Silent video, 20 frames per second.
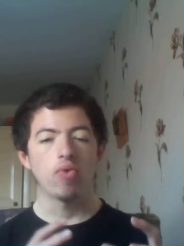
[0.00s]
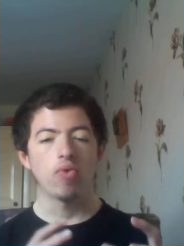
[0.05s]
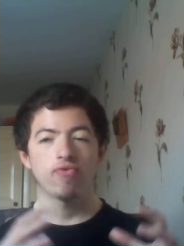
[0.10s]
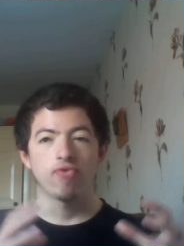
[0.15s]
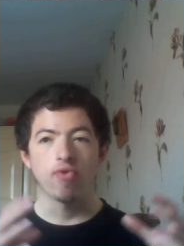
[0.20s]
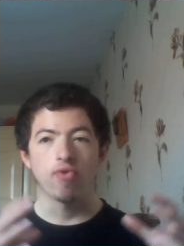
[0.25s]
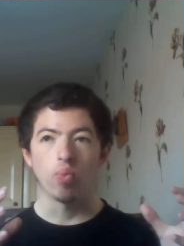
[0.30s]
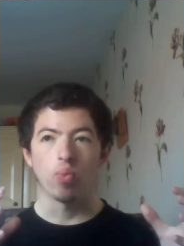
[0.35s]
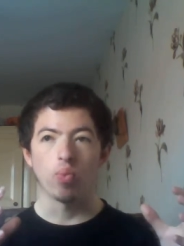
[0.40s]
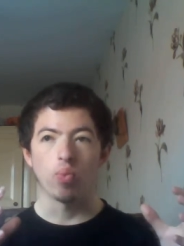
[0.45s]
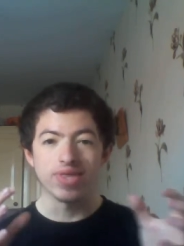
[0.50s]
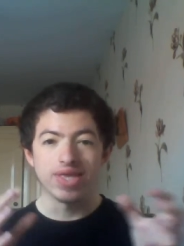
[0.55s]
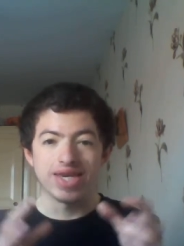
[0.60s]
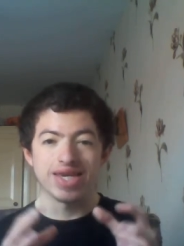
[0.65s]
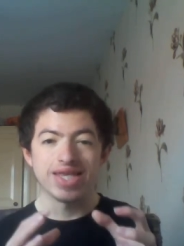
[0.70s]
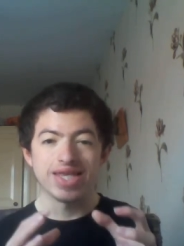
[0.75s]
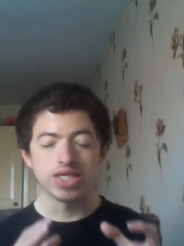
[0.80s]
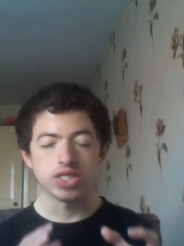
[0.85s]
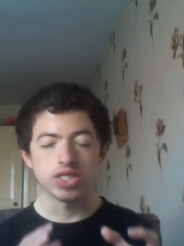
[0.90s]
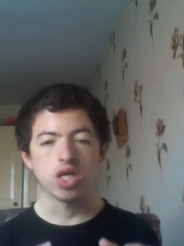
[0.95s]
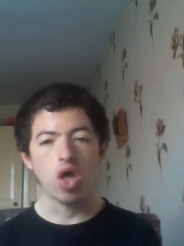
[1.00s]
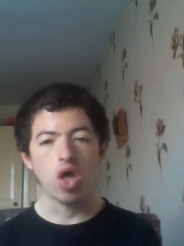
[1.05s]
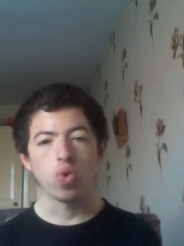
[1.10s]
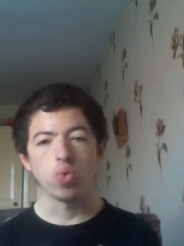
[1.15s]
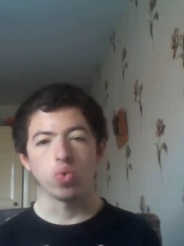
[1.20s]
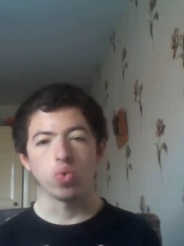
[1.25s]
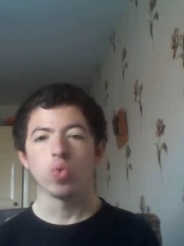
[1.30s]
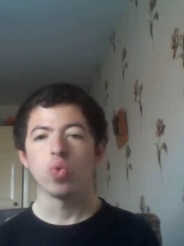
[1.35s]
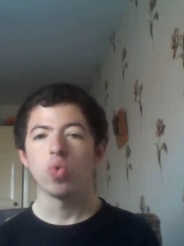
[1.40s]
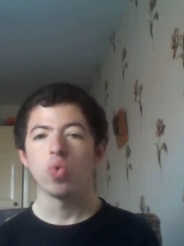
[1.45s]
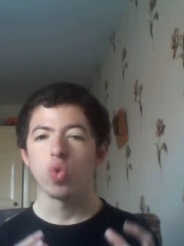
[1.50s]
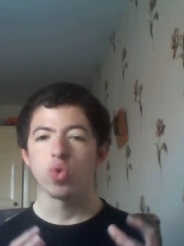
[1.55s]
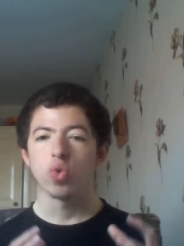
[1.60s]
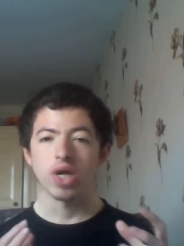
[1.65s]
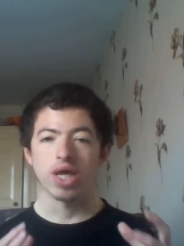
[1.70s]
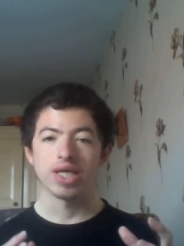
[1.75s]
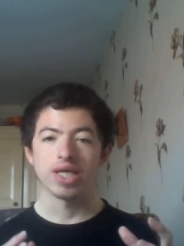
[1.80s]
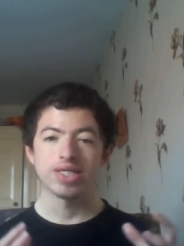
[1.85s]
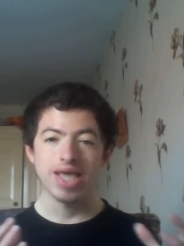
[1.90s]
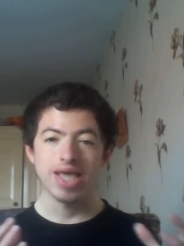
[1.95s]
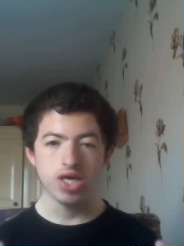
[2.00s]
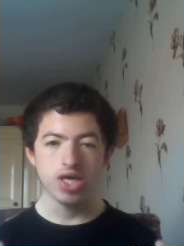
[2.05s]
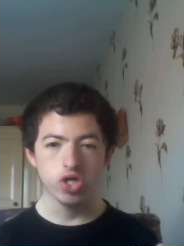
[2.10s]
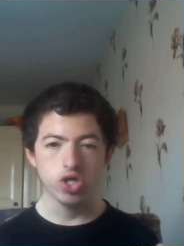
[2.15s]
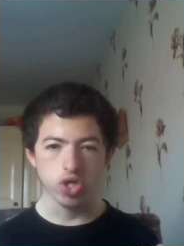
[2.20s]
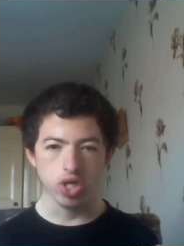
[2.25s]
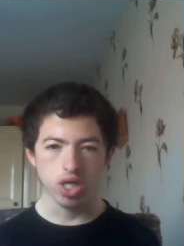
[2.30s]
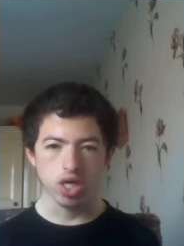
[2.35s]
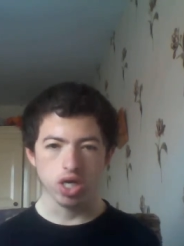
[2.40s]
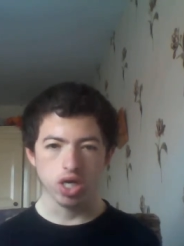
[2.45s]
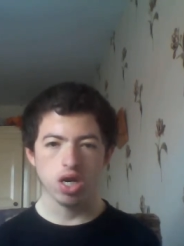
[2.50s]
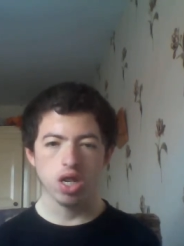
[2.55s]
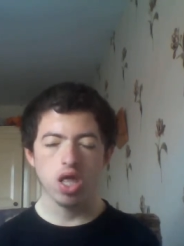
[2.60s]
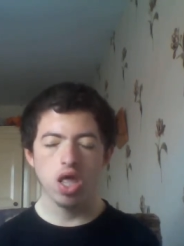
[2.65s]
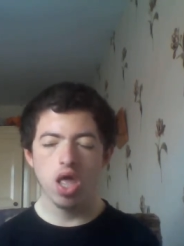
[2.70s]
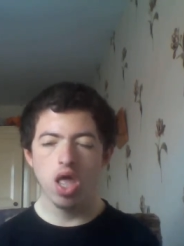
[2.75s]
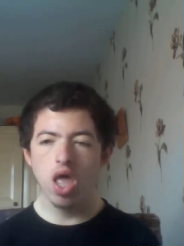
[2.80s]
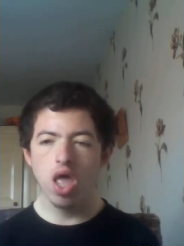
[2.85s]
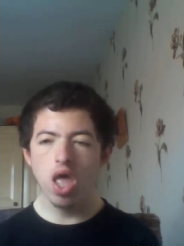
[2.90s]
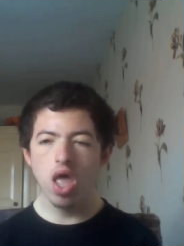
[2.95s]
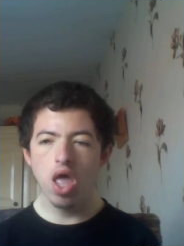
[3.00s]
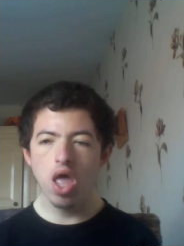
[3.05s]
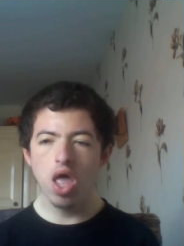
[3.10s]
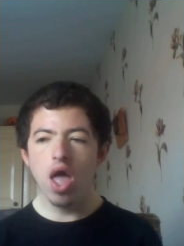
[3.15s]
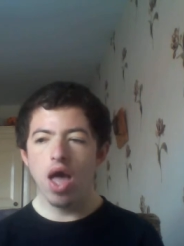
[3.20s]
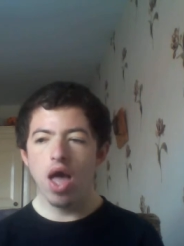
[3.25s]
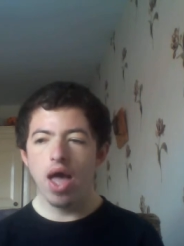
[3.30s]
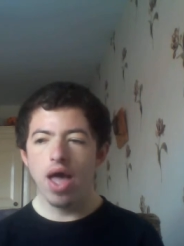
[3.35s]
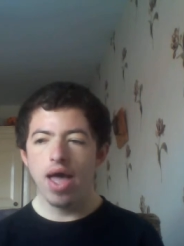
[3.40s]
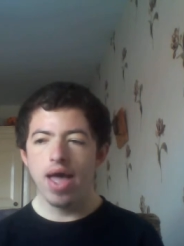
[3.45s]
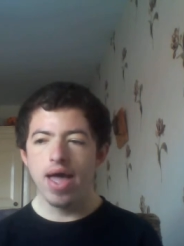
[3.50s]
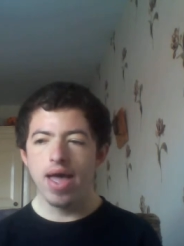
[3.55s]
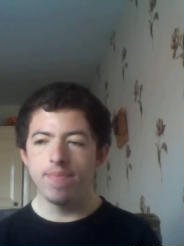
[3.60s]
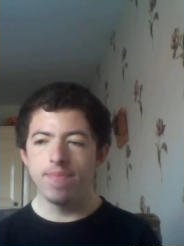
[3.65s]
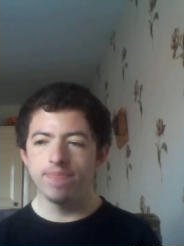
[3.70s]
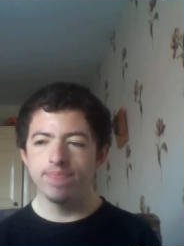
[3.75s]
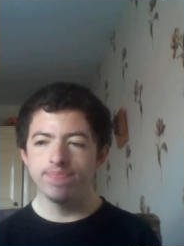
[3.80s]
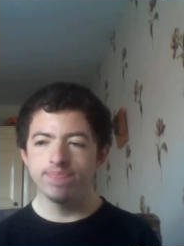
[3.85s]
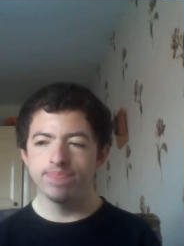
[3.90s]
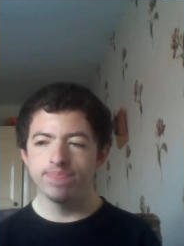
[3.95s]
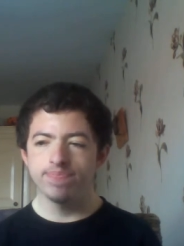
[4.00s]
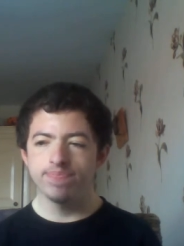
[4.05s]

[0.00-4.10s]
from within his own organization. Um,